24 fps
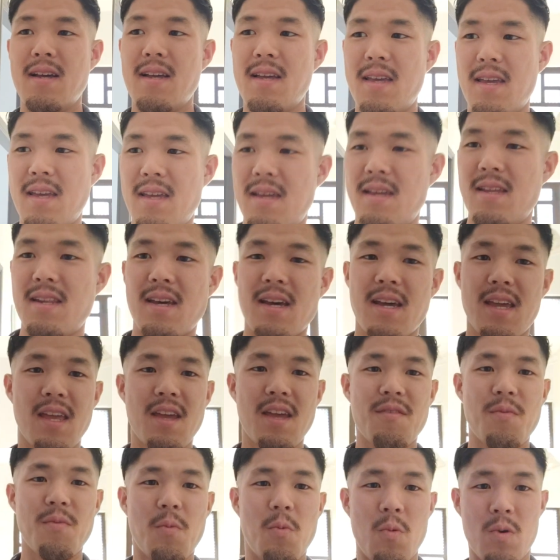and I
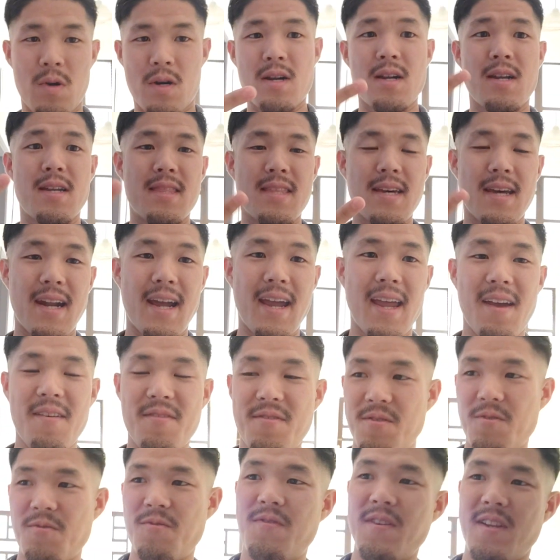have work that I have
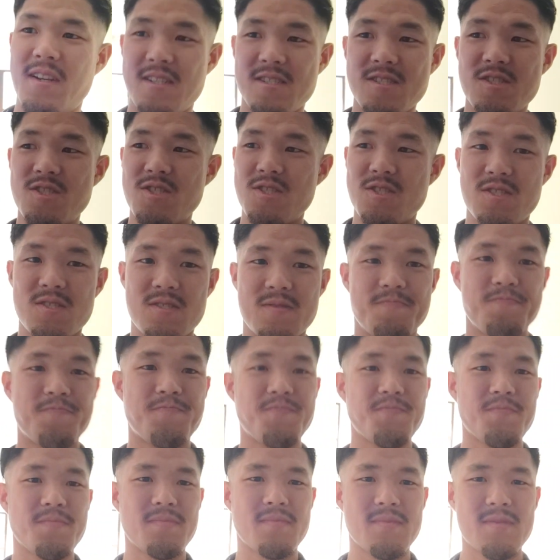to finish
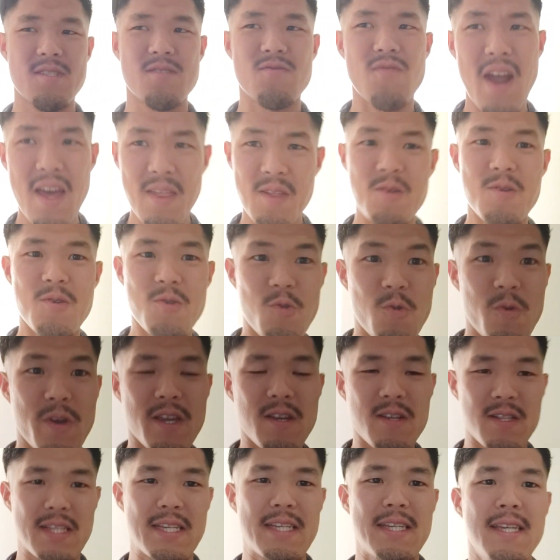rather
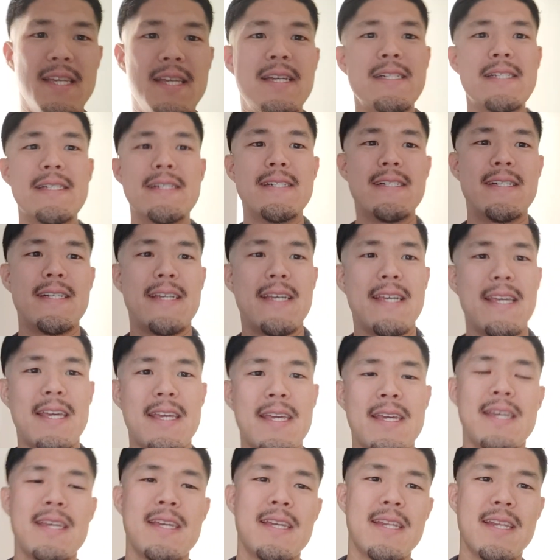quickly,
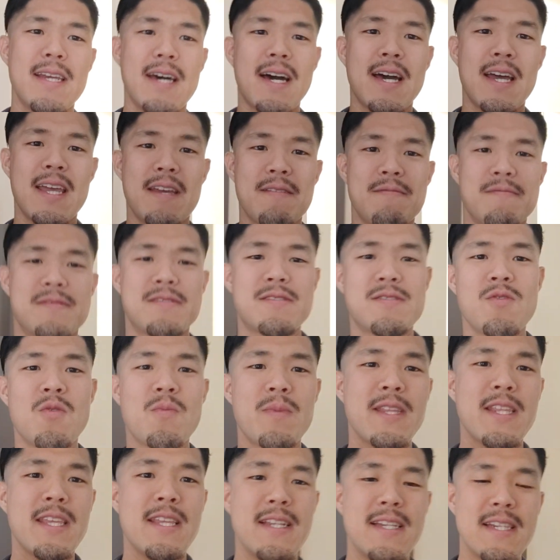and I have so
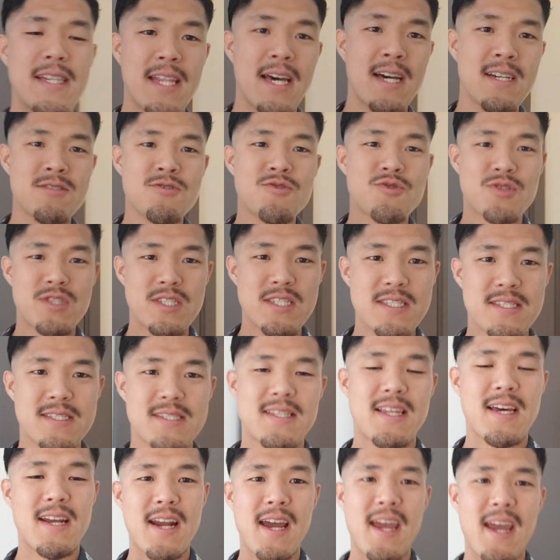many laundries
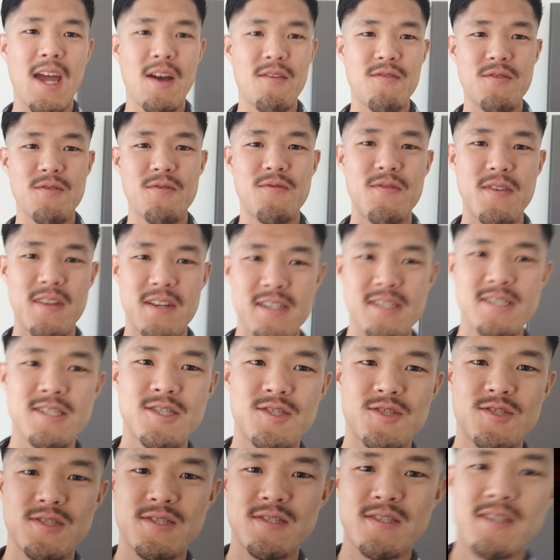that I have to
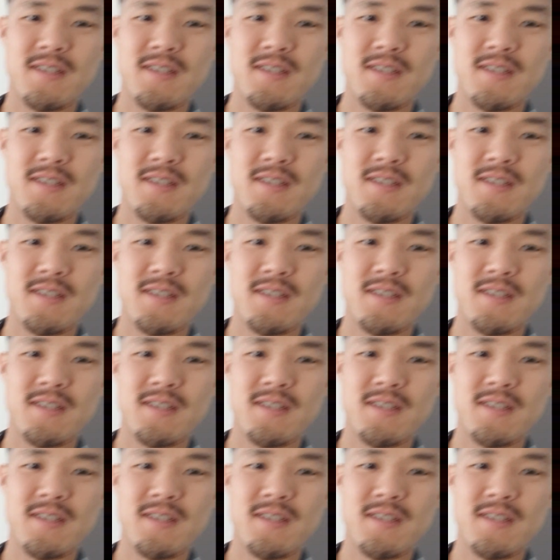finish,